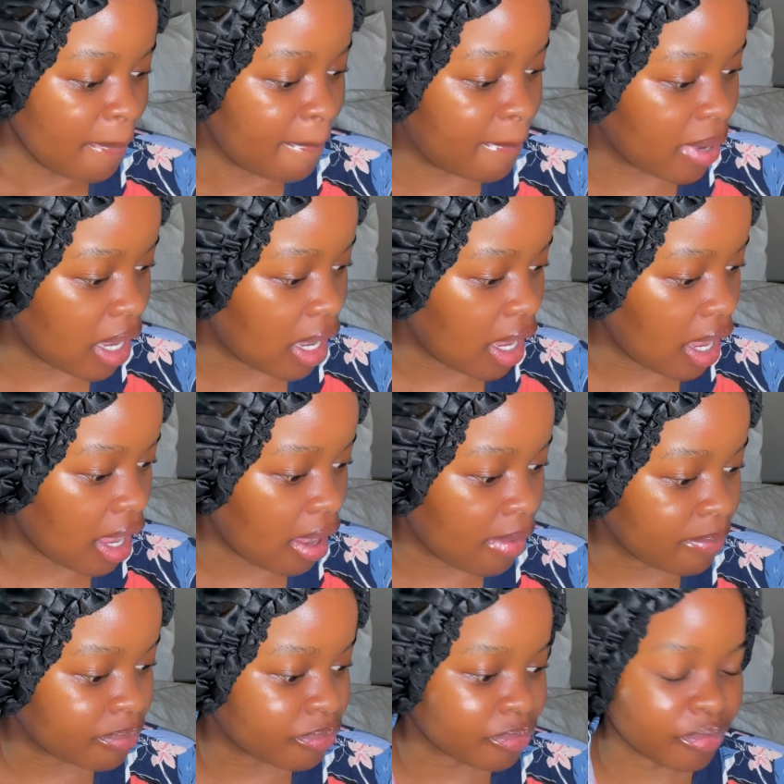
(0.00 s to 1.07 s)
But
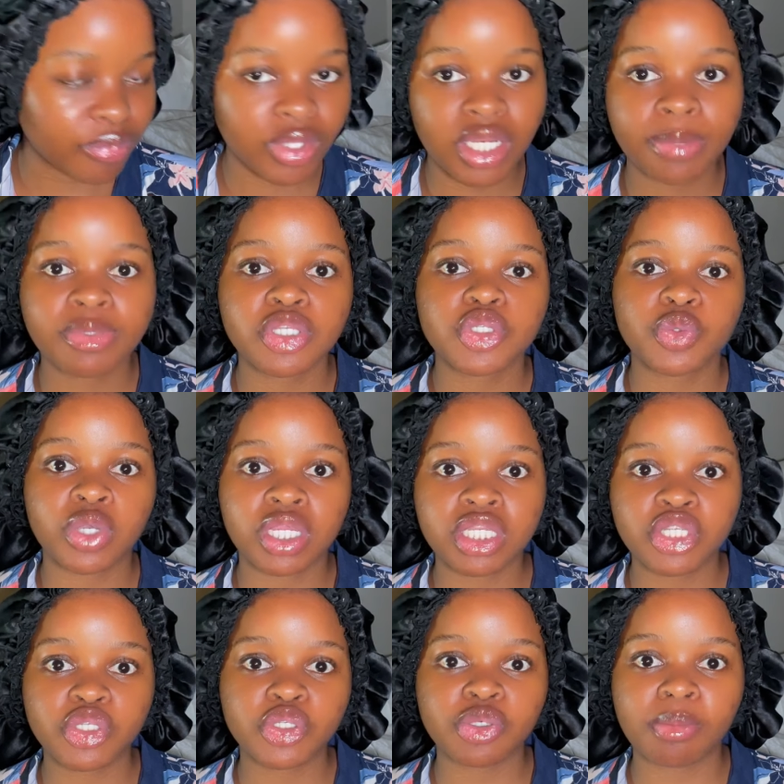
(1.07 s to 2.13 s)
let me just
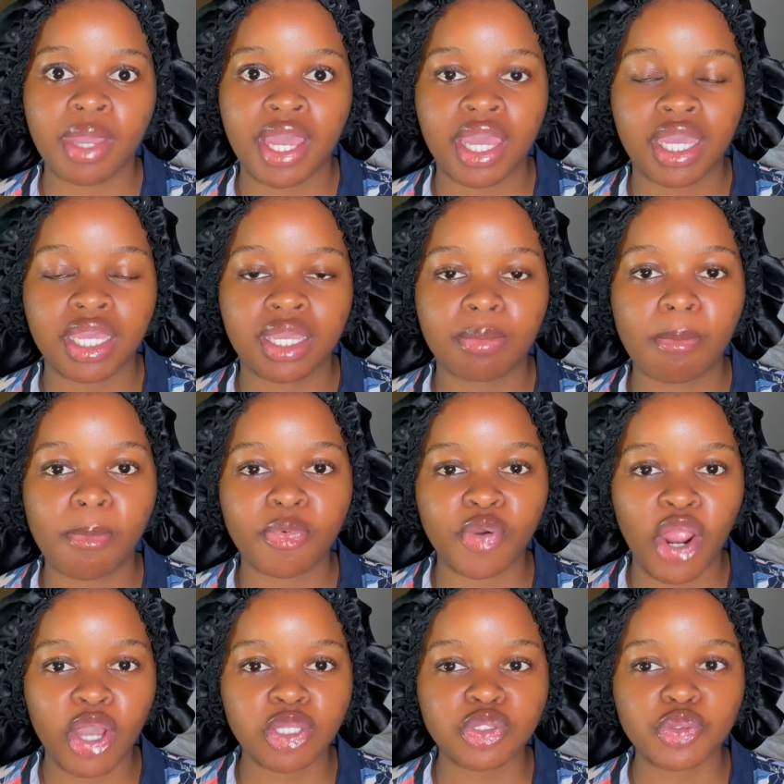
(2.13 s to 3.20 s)
quickly do my
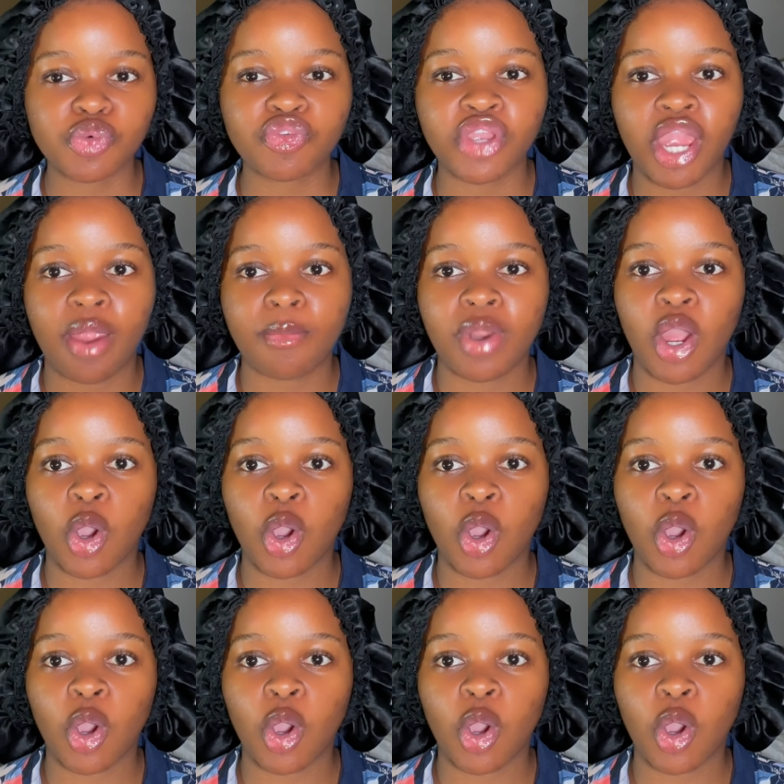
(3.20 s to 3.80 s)
brows off camera.